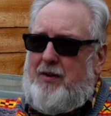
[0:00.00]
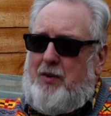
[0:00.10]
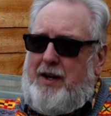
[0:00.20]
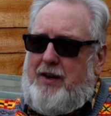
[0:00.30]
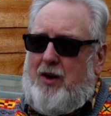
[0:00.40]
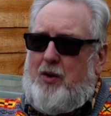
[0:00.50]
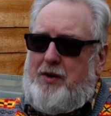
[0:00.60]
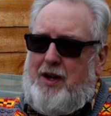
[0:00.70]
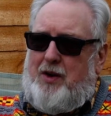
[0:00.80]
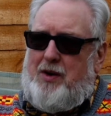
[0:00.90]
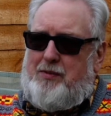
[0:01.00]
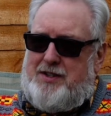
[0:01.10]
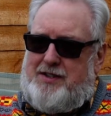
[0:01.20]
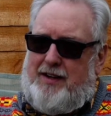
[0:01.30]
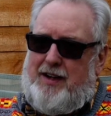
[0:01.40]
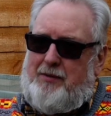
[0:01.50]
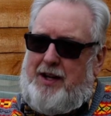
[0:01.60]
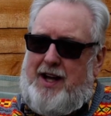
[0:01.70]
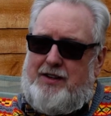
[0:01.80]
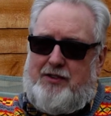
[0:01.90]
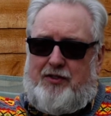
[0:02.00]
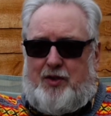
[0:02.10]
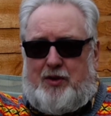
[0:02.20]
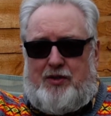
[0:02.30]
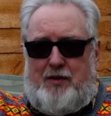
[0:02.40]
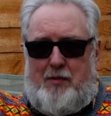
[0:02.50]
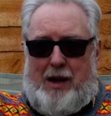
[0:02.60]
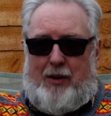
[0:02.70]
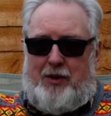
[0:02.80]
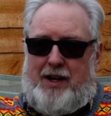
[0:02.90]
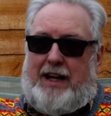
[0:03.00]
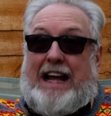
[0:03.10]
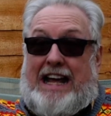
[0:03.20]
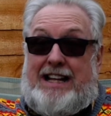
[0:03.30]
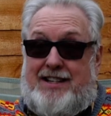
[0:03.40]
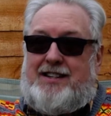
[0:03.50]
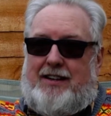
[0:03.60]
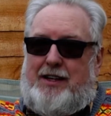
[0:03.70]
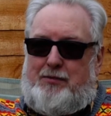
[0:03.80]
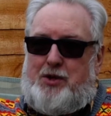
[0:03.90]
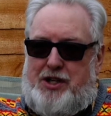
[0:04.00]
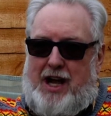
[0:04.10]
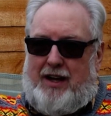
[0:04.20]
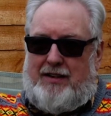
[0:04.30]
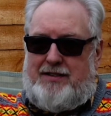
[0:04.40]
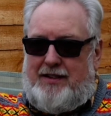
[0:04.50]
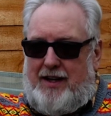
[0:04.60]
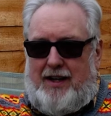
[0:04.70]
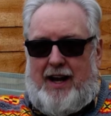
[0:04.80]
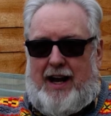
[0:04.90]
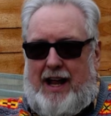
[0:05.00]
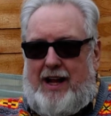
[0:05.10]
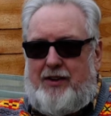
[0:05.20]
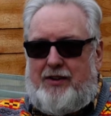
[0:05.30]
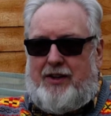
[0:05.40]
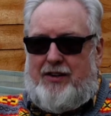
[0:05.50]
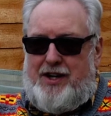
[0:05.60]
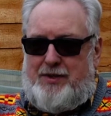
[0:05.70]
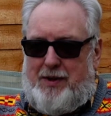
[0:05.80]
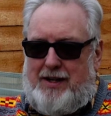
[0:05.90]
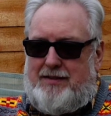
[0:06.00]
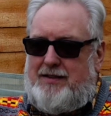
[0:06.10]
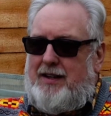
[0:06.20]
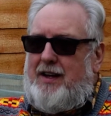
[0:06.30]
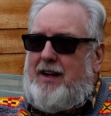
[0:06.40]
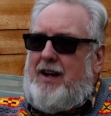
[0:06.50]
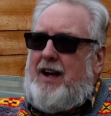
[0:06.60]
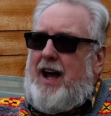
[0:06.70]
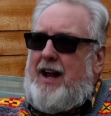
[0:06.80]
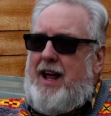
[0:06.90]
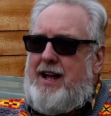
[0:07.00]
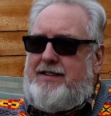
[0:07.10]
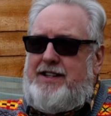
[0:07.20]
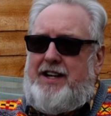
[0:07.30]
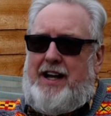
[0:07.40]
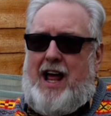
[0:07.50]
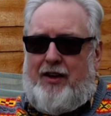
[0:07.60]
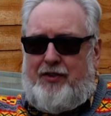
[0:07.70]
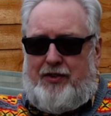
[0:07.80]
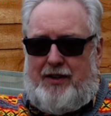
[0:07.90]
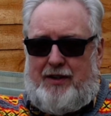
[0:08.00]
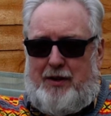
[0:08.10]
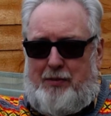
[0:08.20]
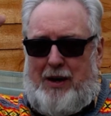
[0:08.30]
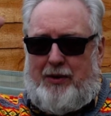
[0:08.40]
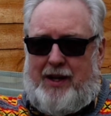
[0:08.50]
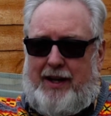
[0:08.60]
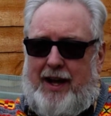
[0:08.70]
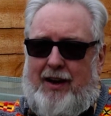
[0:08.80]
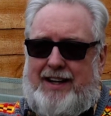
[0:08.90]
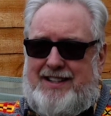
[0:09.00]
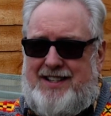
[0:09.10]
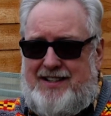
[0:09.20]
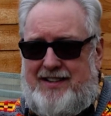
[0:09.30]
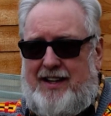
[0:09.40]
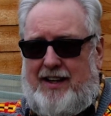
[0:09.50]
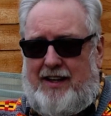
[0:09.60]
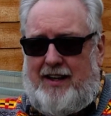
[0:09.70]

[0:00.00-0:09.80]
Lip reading: we got all the equipment set up, and you had to fall from the balcony inside Bush House and land on the crash mats. And as he left the balcony, I could see,